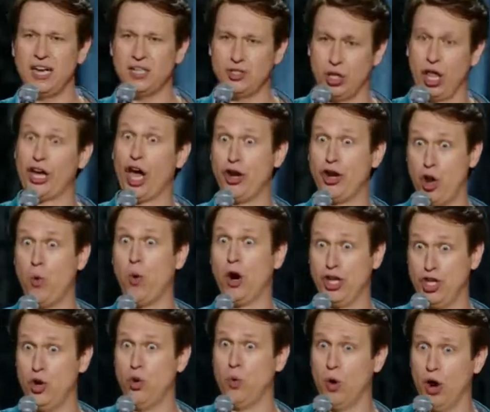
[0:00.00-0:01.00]
are like, I know where
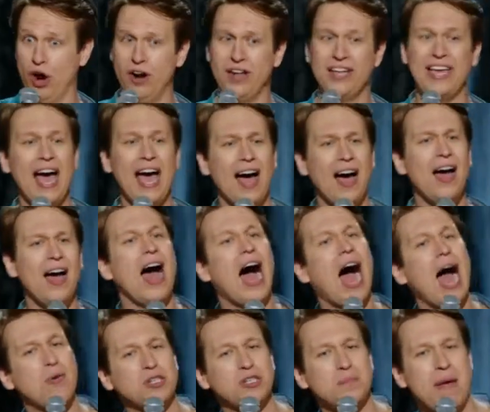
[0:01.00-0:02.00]
you were. Yeah, I
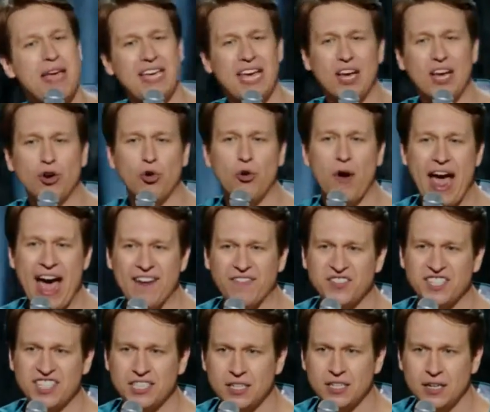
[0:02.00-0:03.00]
was making
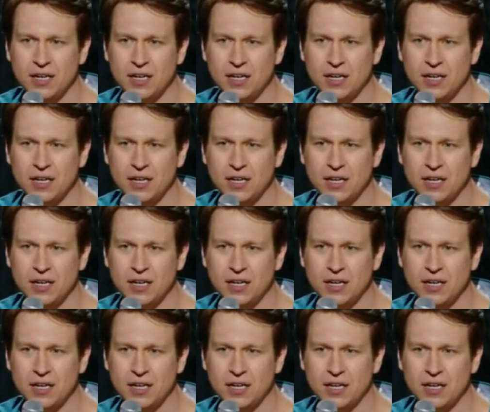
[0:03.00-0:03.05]
crafts.